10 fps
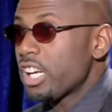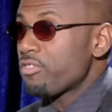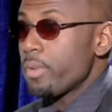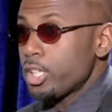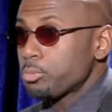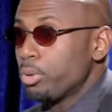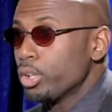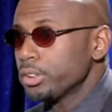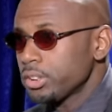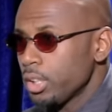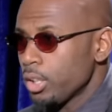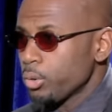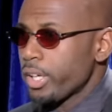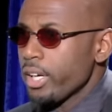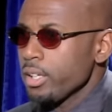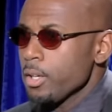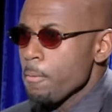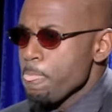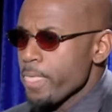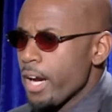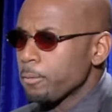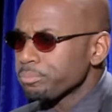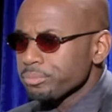I've met his boys, okay? Now,